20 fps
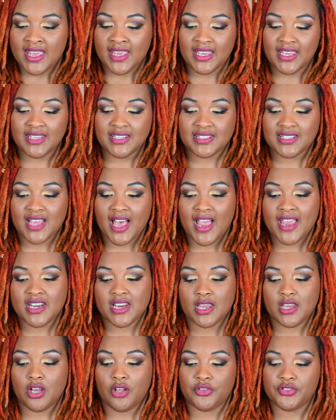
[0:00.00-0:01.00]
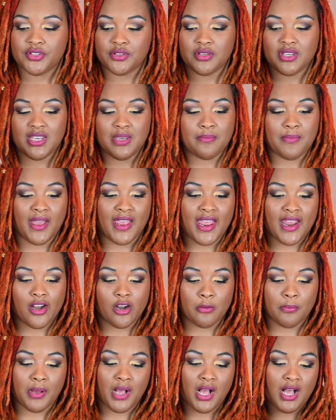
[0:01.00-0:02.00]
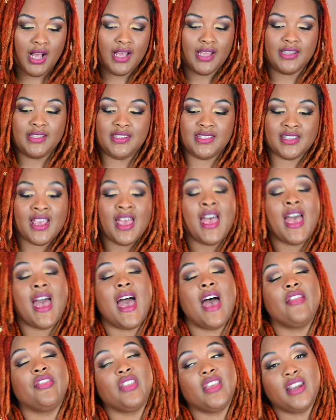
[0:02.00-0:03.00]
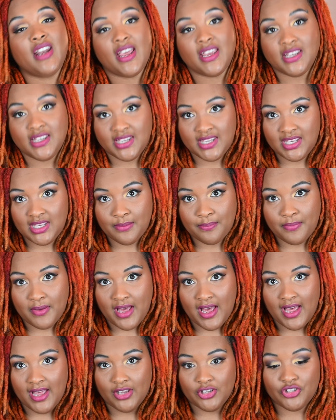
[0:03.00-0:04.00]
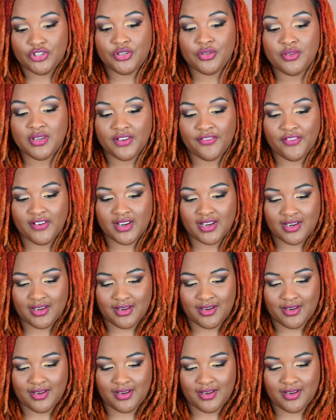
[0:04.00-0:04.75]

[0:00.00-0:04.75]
Inside, I also keep my AirPods, and then I keep 2 different